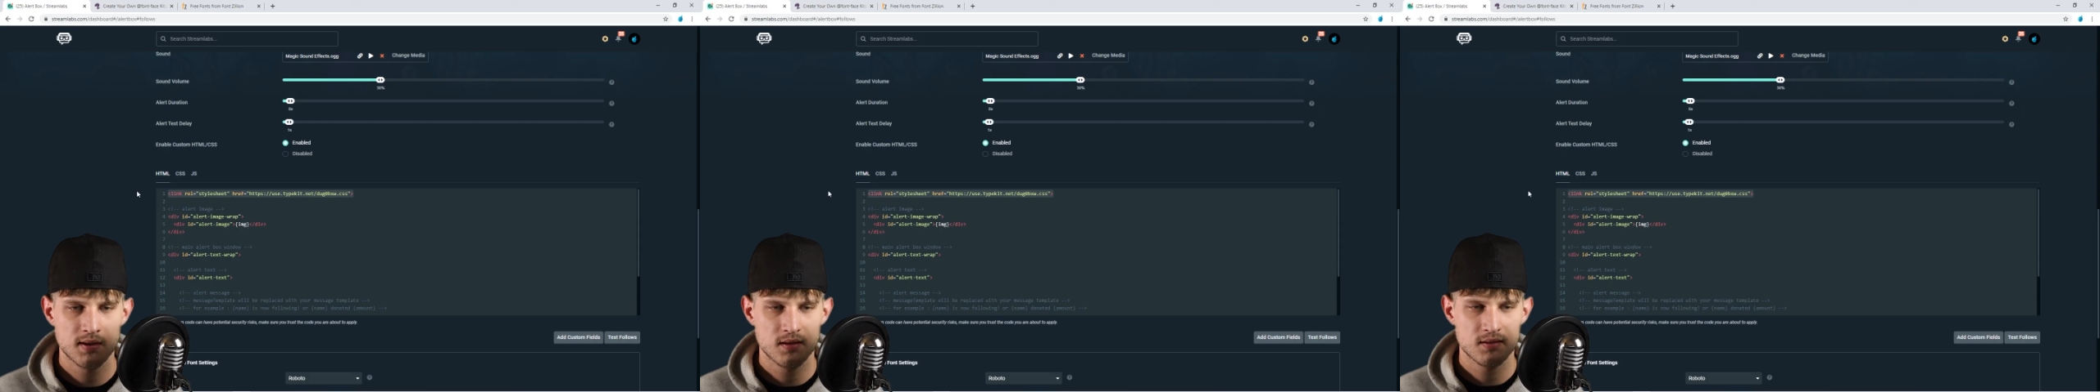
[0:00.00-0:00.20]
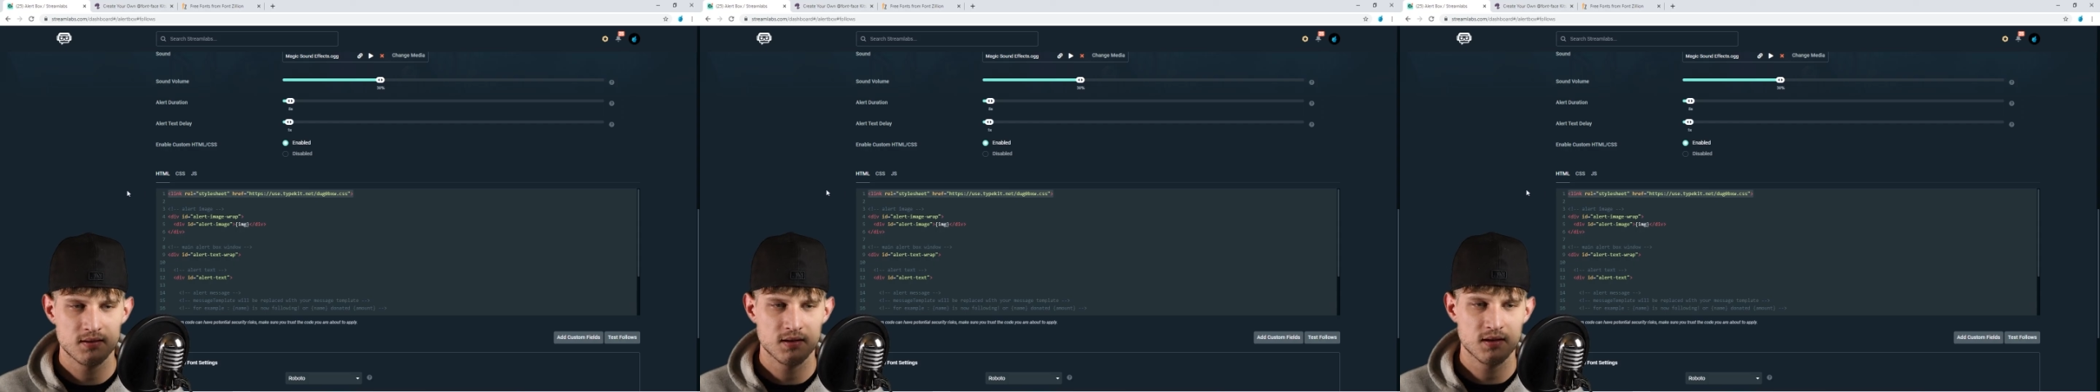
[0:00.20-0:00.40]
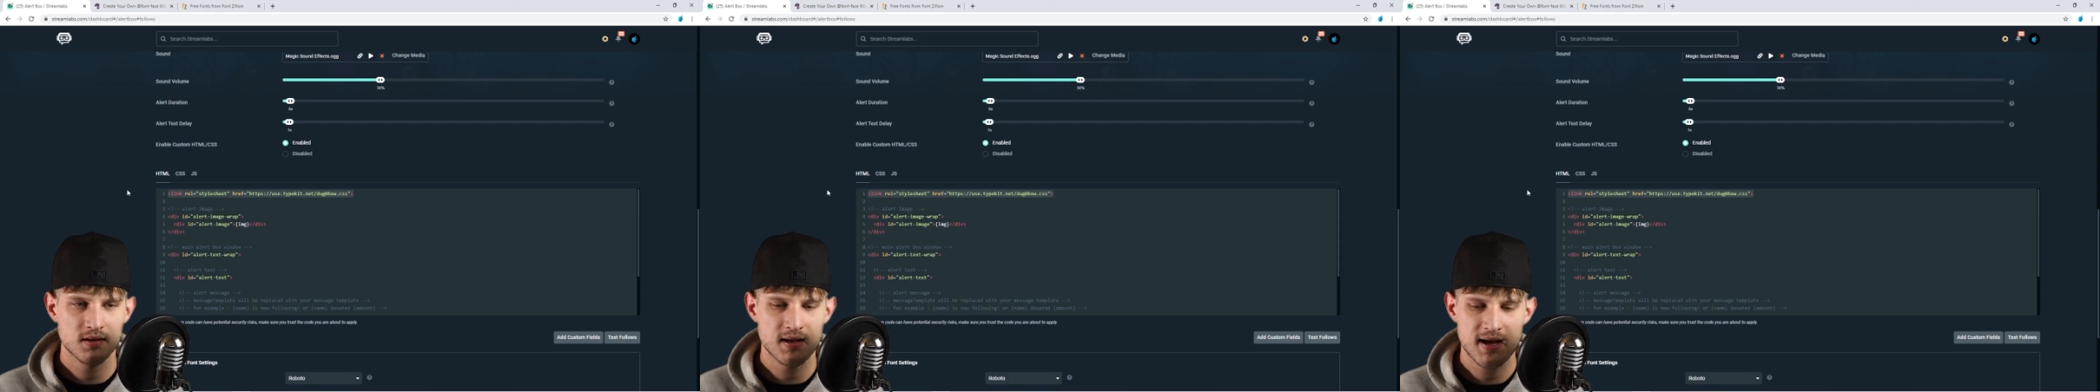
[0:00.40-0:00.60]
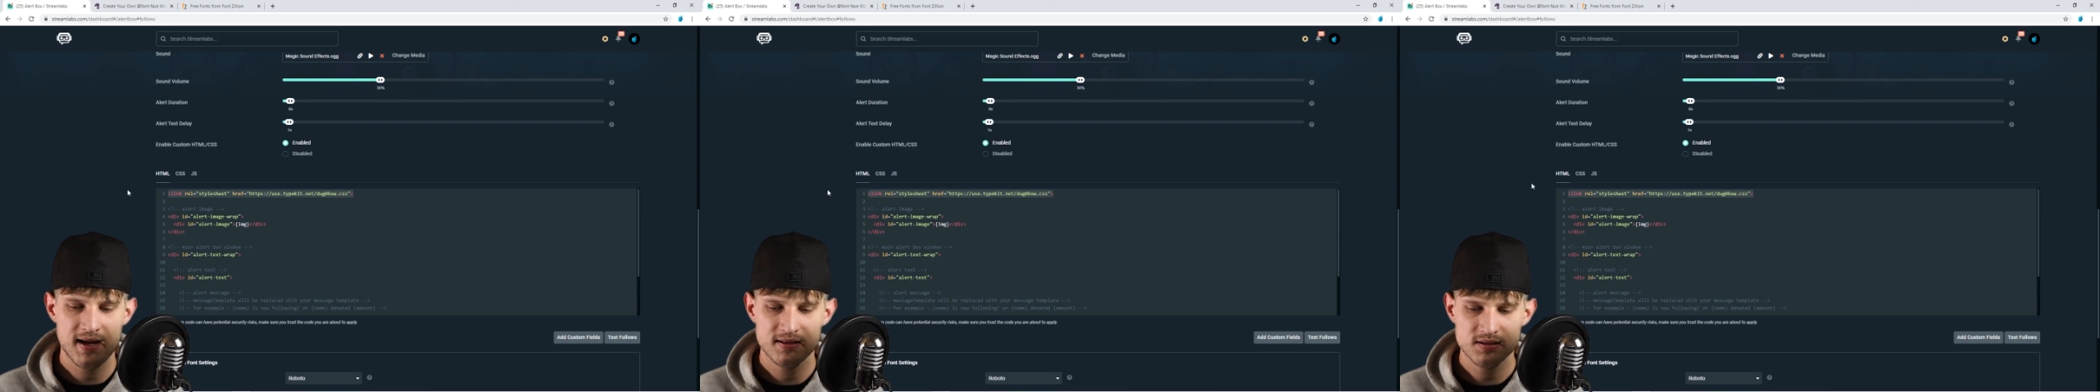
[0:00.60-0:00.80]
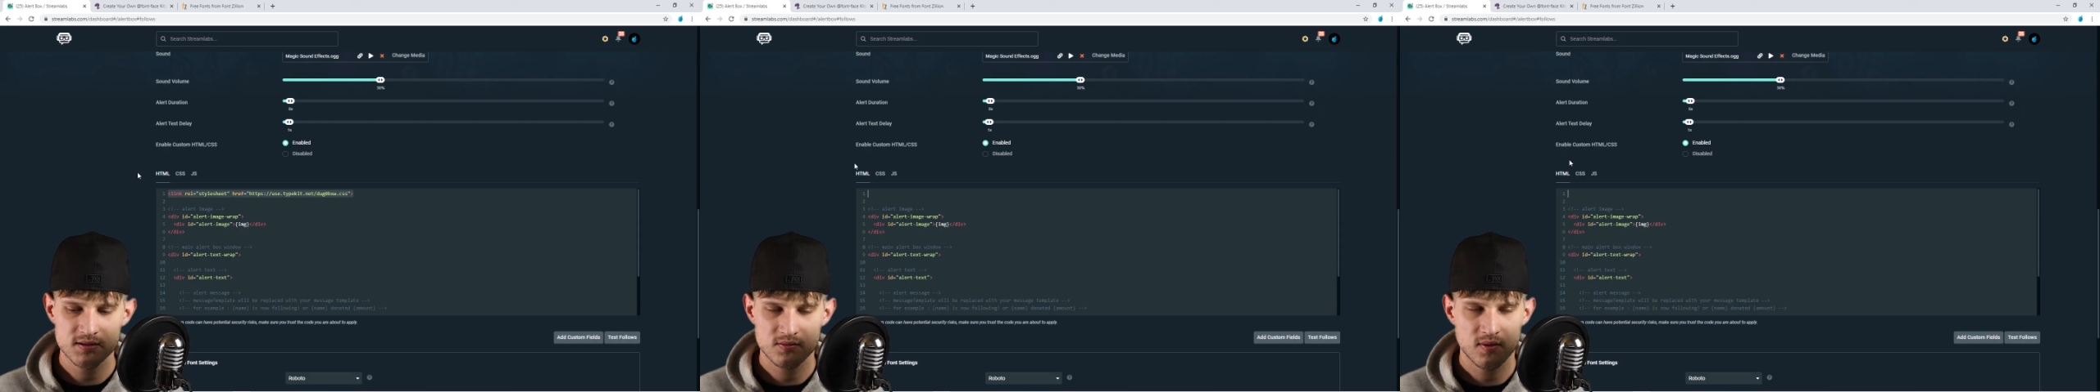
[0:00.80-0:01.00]
And the
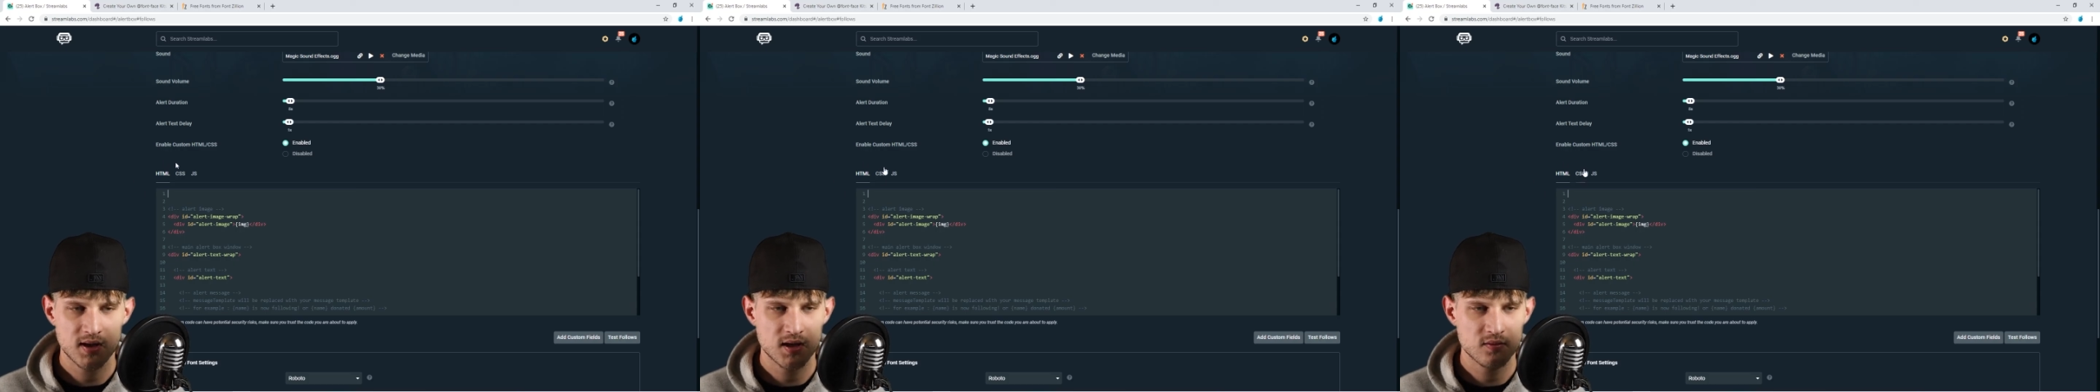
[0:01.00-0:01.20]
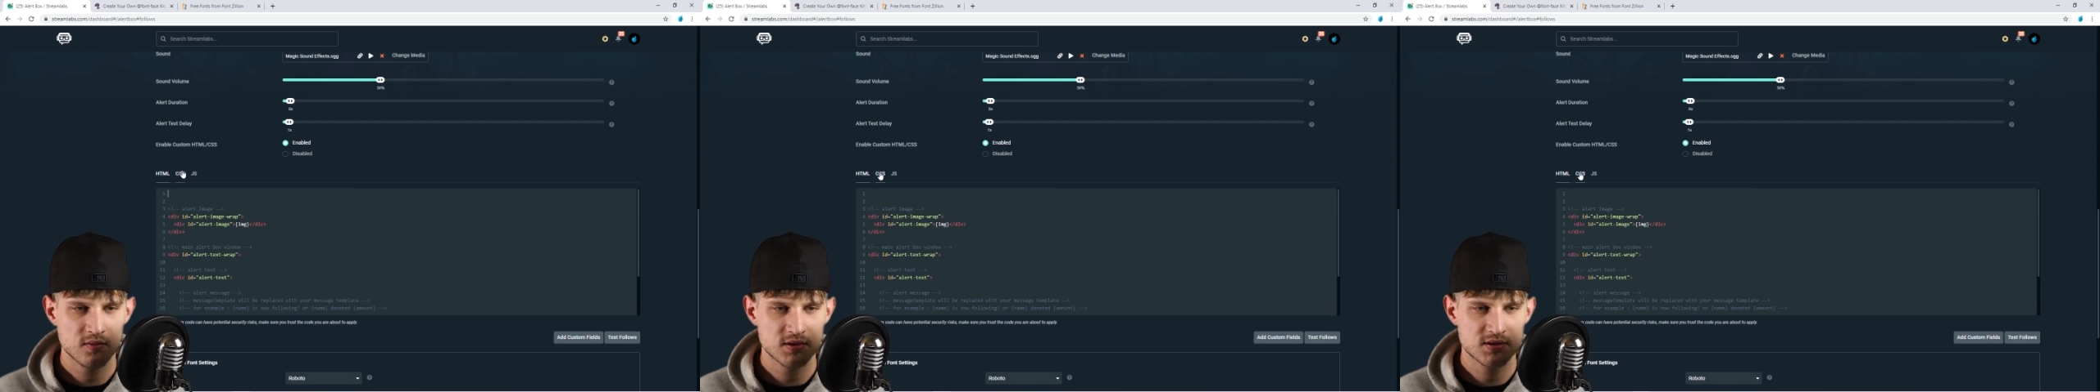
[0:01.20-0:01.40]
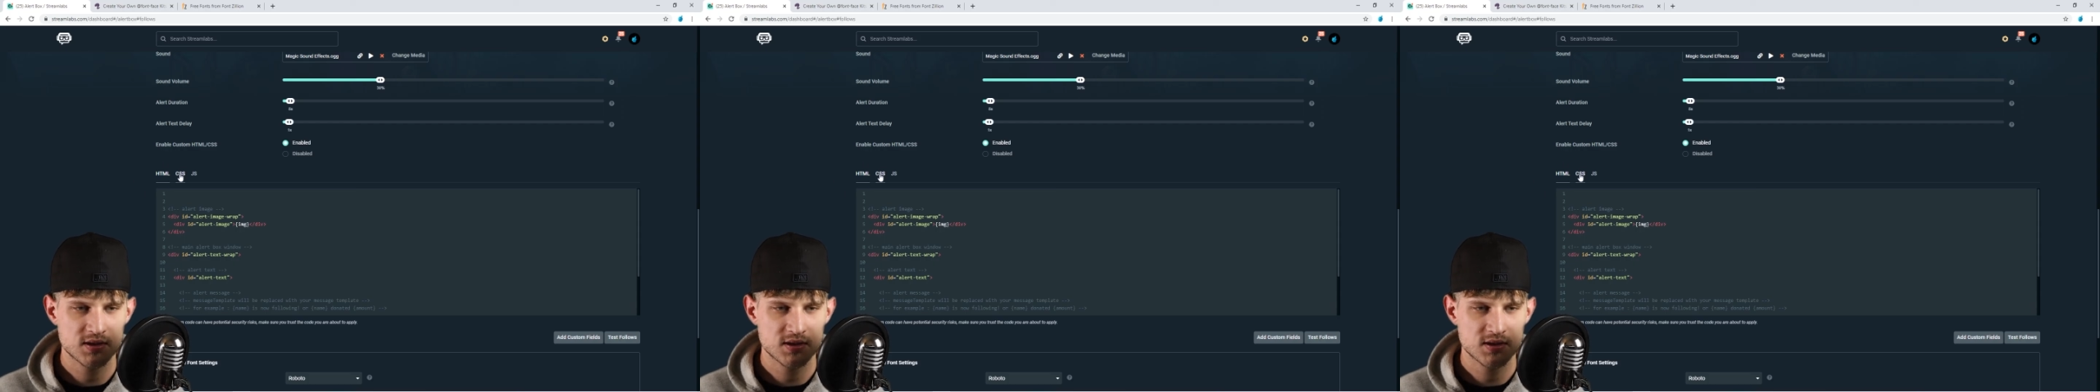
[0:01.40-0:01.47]
last way would